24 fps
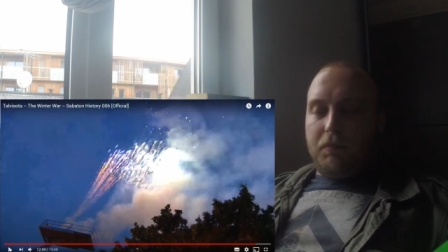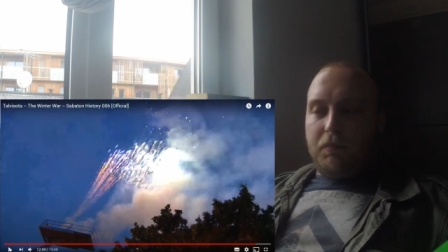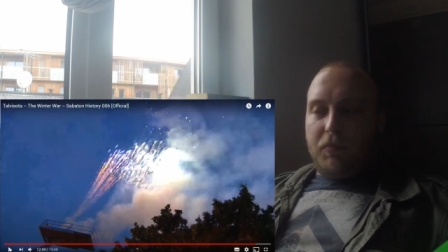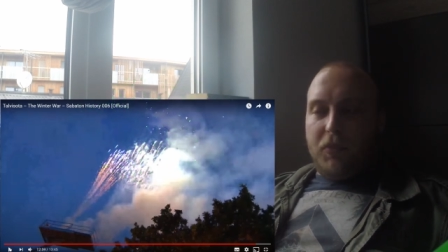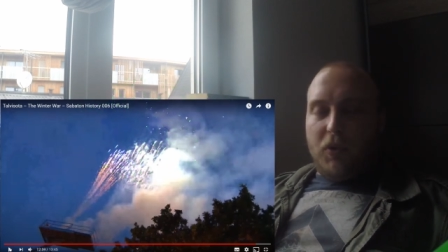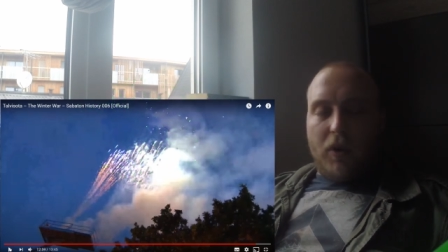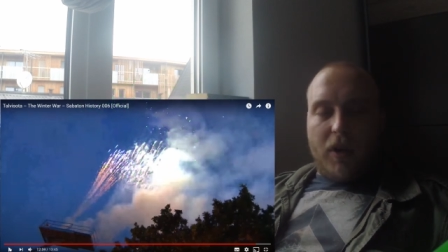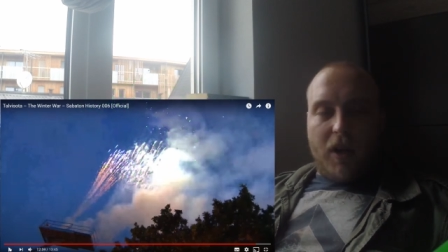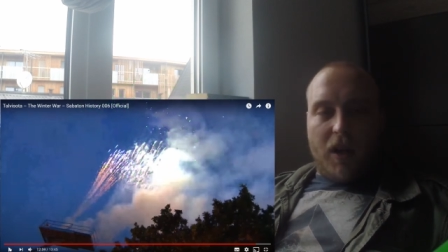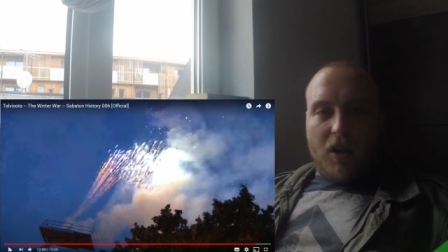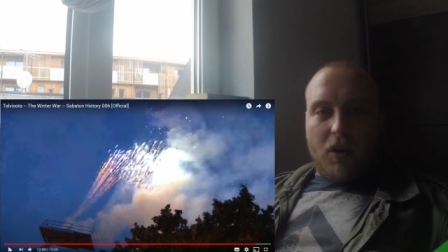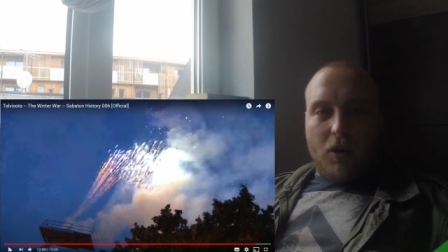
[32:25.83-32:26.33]

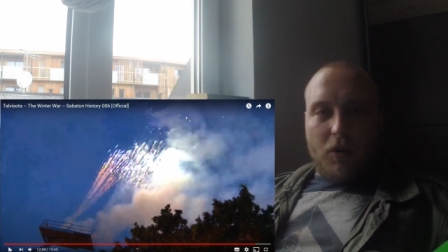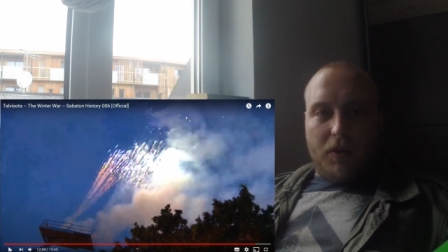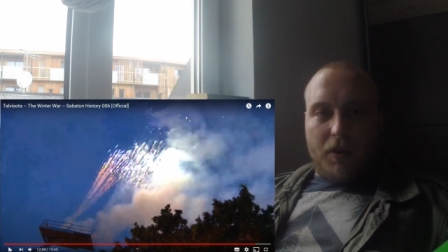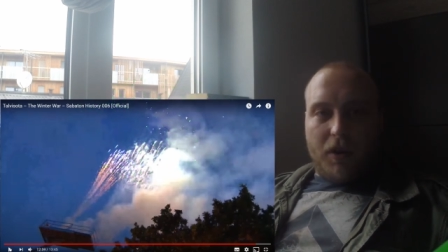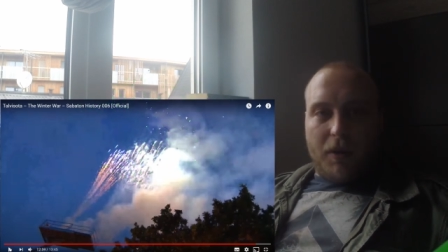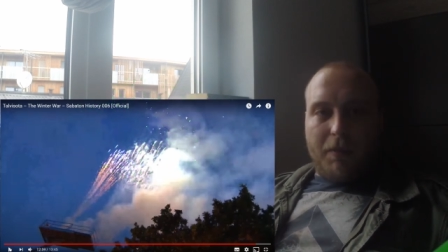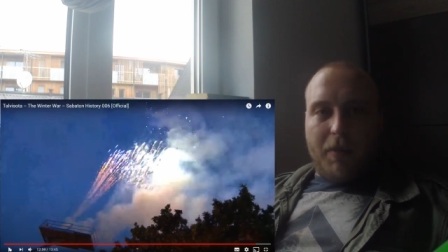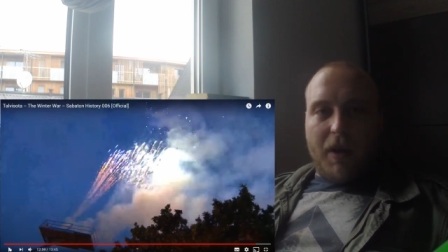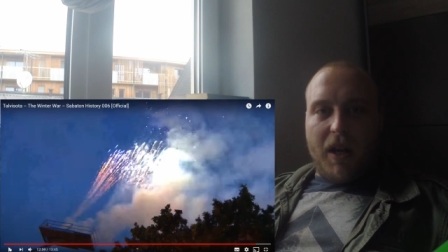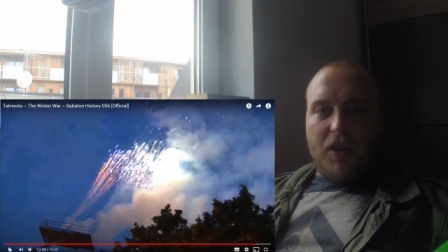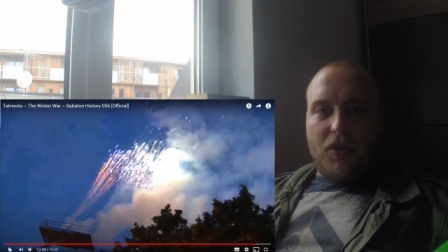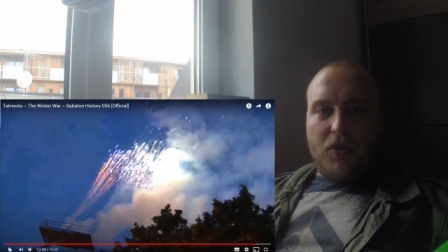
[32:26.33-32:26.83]
you can go to
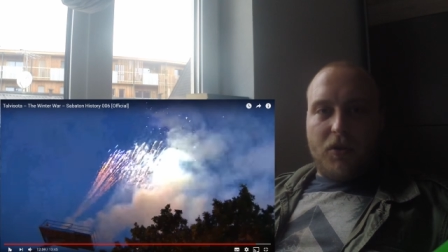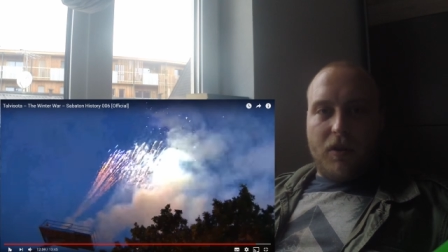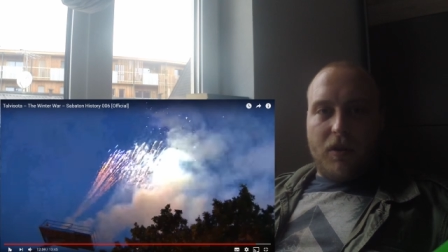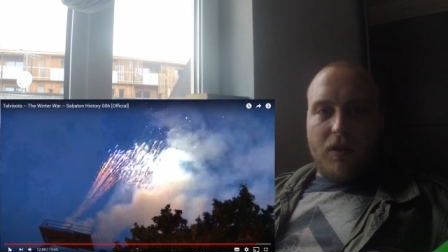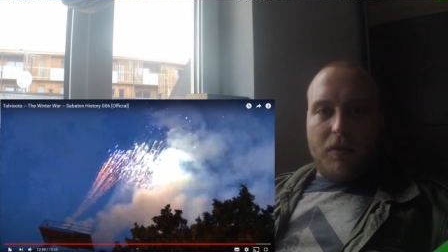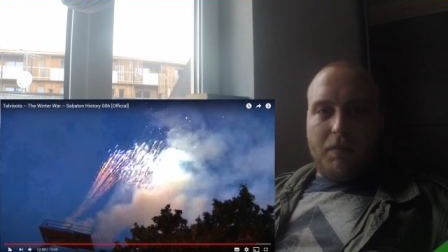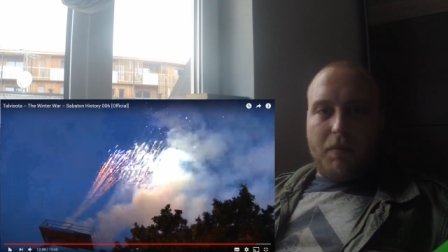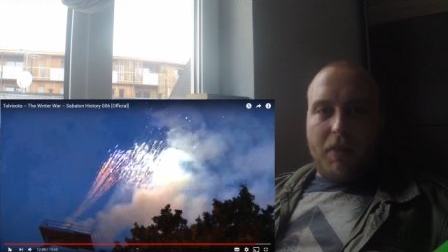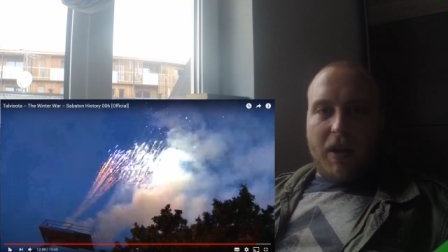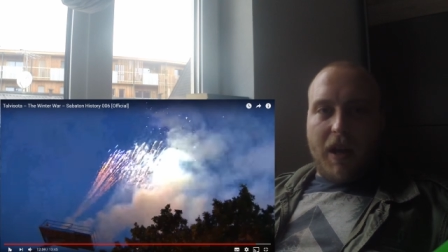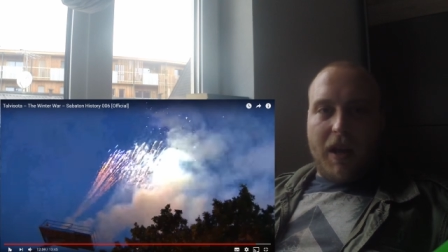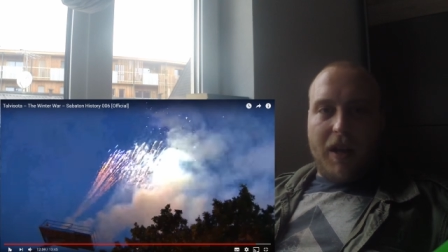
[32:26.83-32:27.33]
the
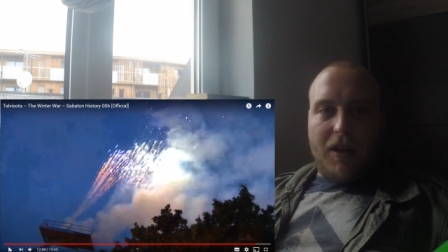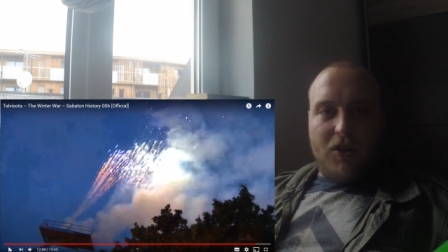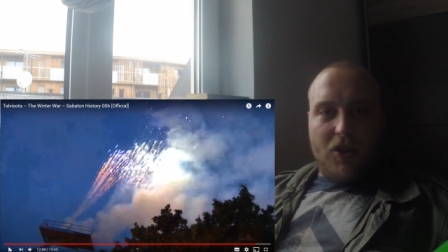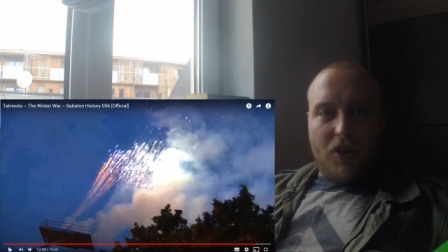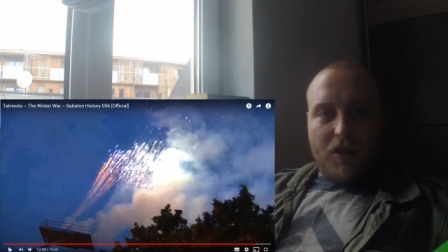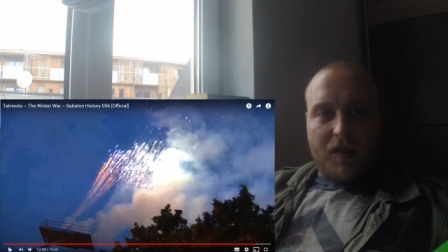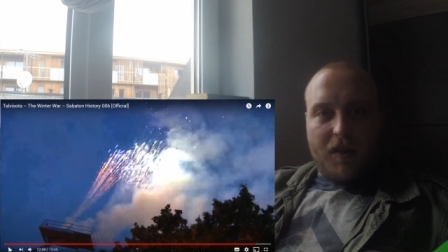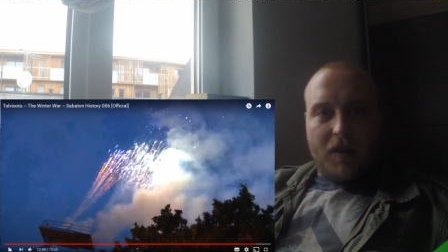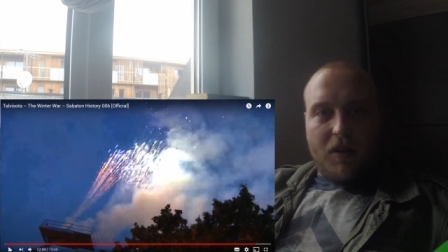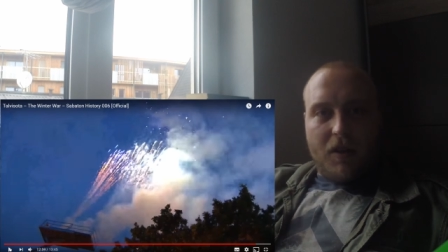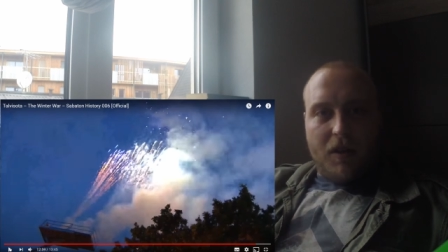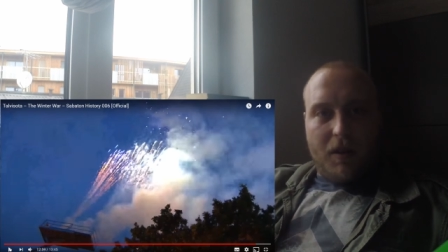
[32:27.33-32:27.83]
Patreon page.
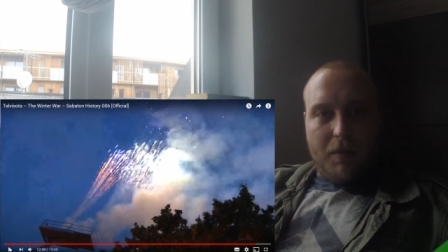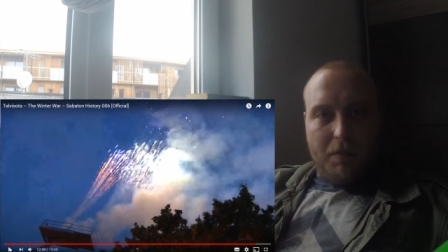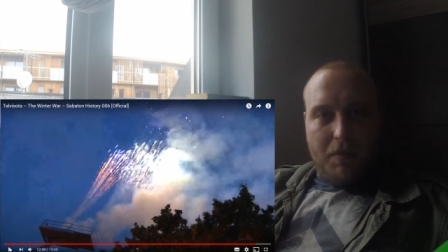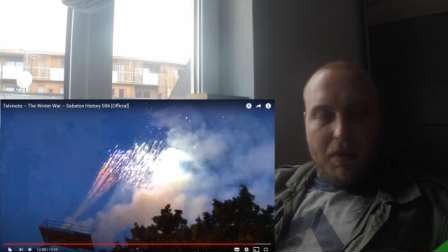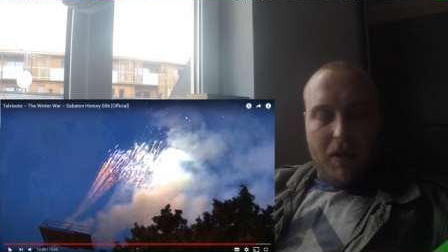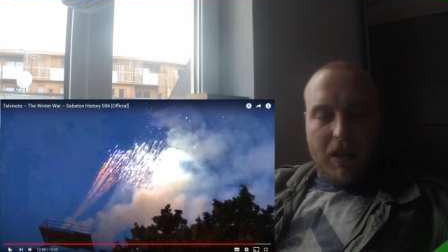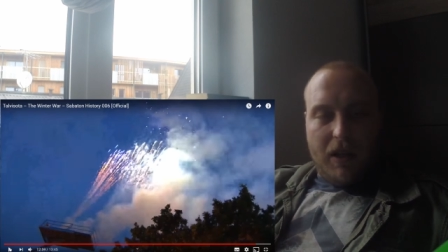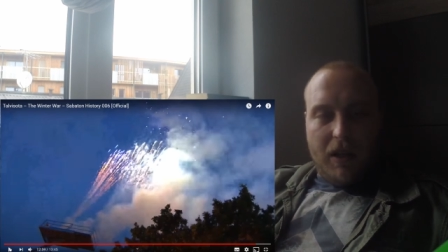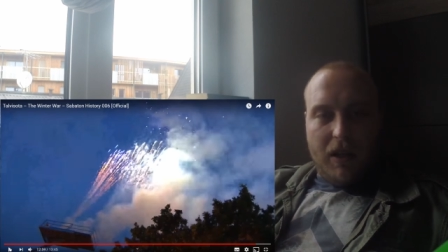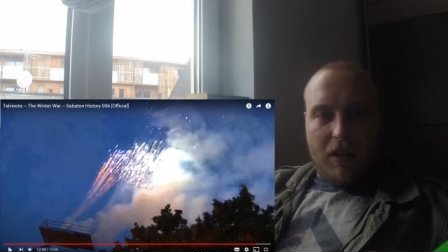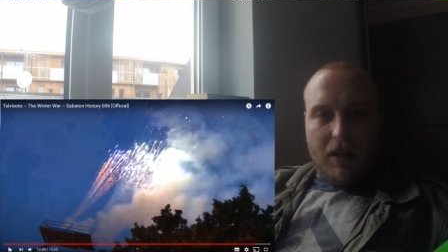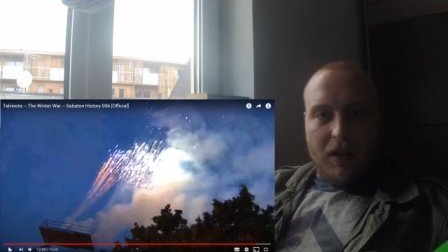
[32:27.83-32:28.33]
It's going to
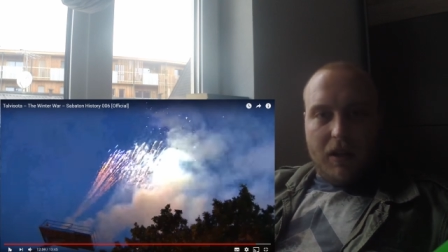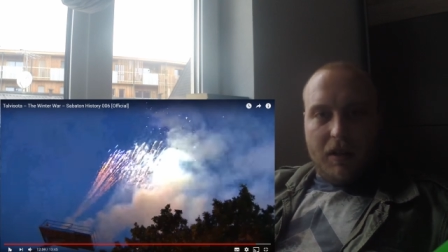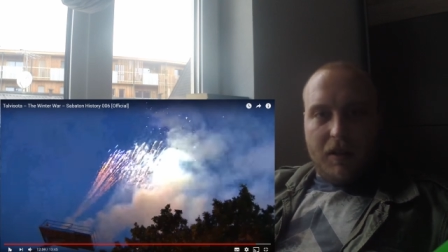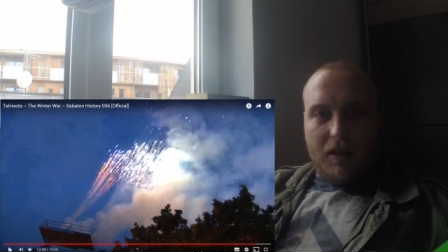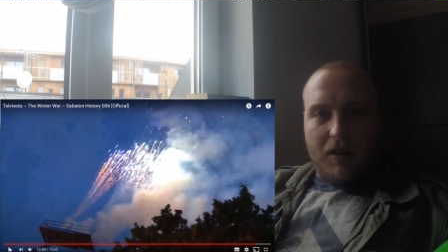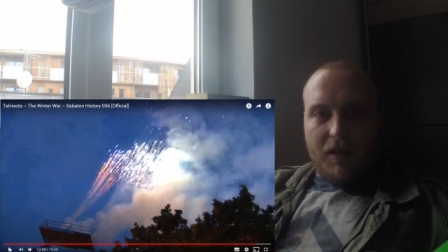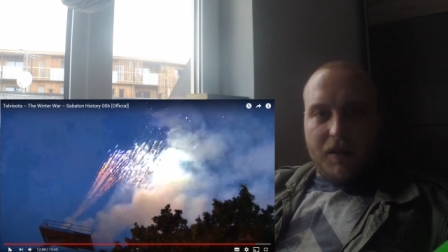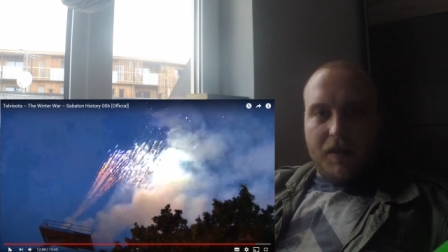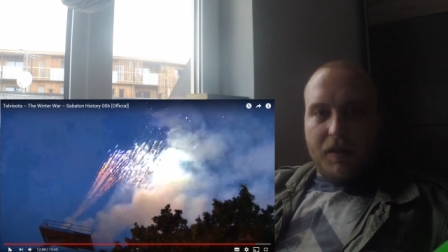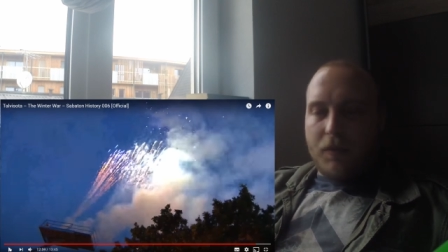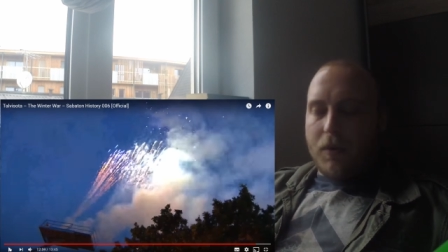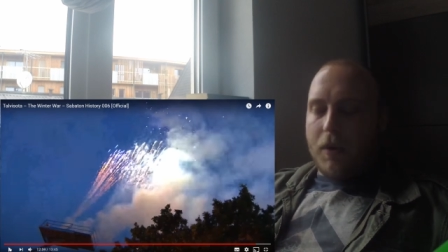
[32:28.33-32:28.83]
be in
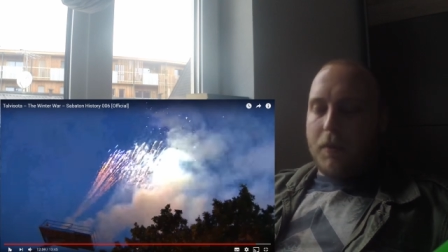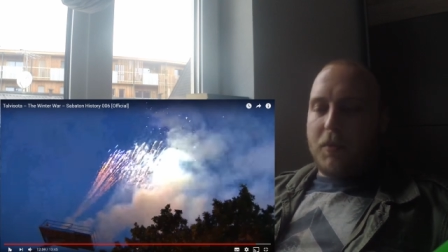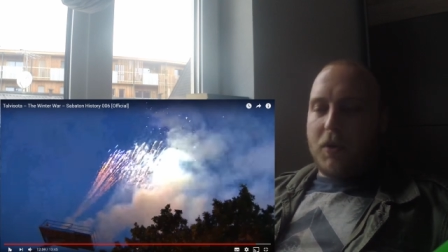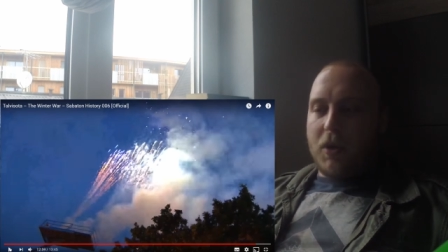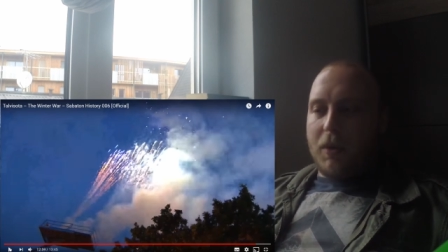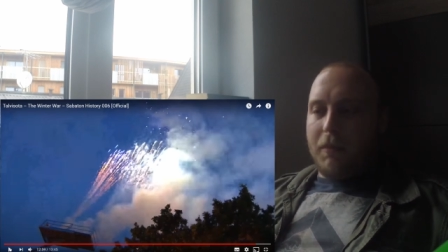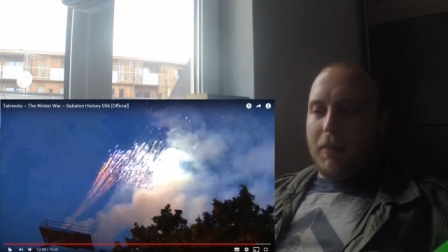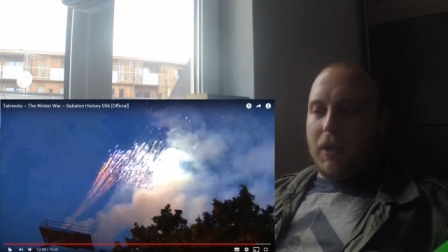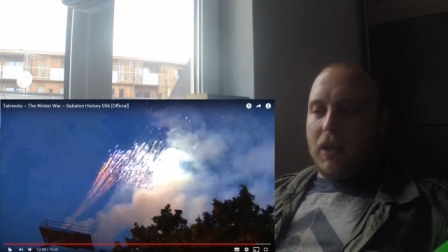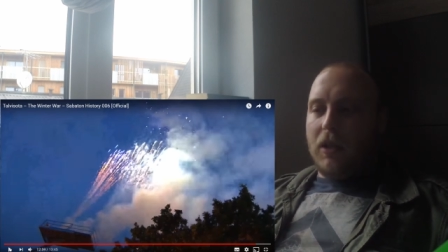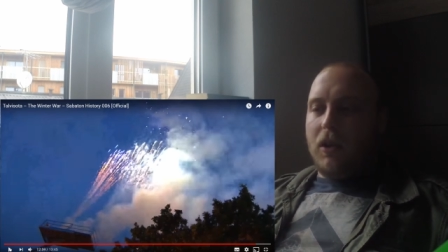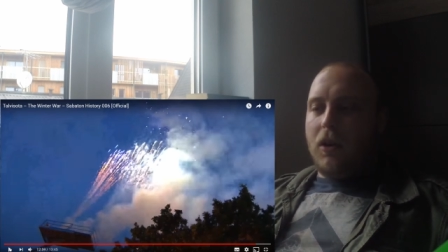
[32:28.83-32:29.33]
the
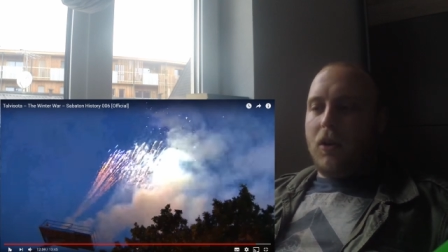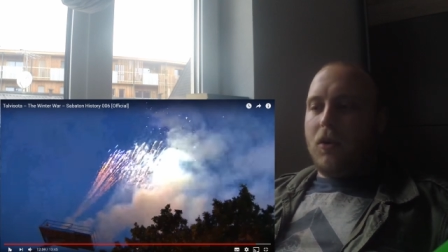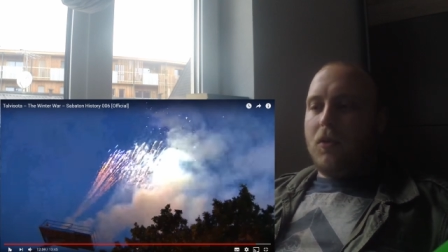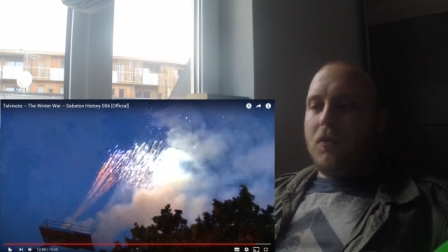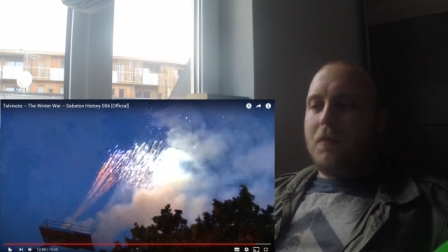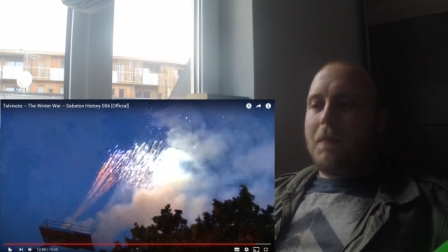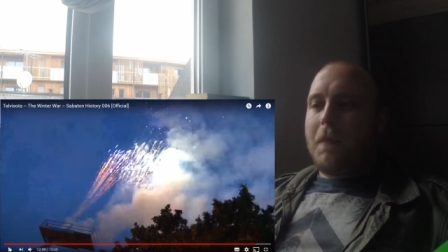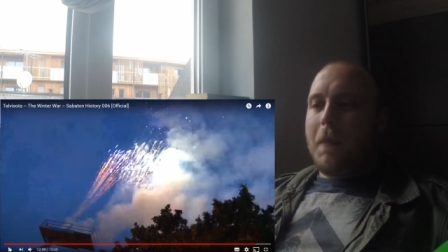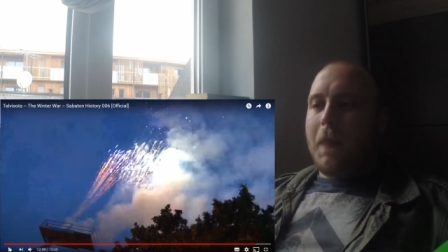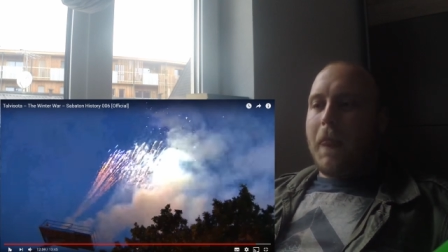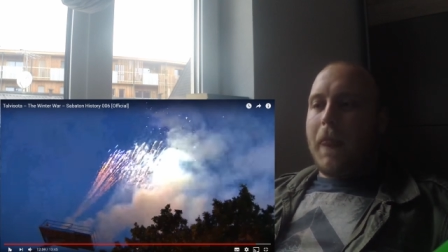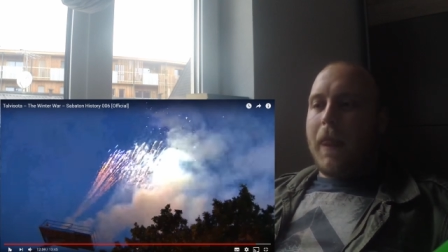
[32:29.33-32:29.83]
description below.